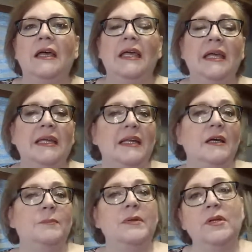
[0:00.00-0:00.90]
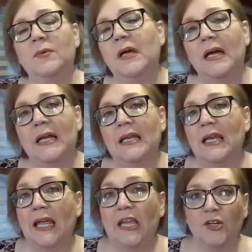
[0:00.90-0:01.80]
it can help you
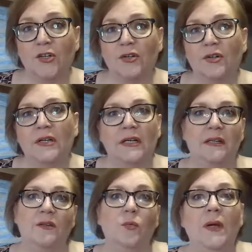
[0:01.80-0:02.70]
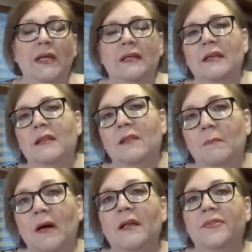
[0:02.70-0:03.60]
later in the week, in the
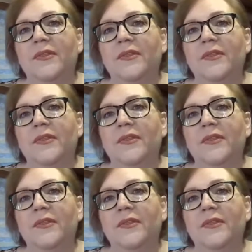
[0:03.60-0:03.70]
month.